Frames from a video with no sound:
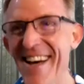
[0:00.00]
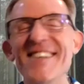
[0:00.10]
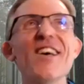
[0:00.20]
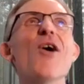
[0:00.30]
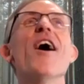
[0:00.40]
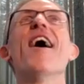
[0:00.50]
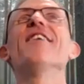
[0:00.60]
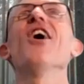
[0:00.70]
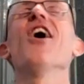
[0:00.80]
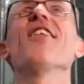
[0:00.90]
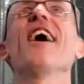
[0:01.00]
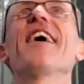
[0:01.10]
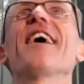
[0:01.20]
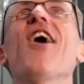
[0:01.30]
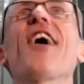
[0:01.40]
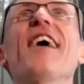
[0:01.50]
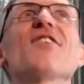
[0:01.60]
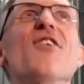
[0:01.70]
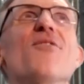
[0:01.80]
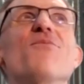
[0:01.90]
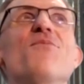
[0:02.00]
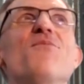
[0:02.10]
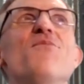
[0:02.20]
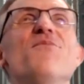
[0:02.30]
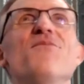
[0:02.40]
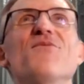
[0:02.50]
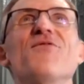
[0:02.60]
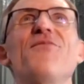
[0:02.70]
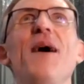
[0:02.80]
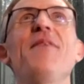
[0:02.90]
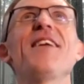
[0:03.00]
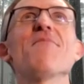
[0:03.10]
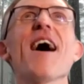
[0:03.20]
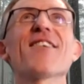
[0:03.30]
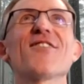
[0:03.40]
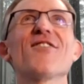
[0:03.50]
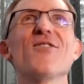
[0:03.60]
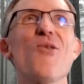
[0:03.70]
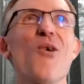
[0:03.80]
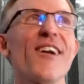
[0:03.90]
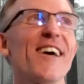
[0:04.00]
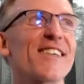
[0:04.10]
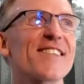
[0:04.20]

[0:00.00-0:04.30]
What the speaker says: So okay, so pivoting back to the Nordics.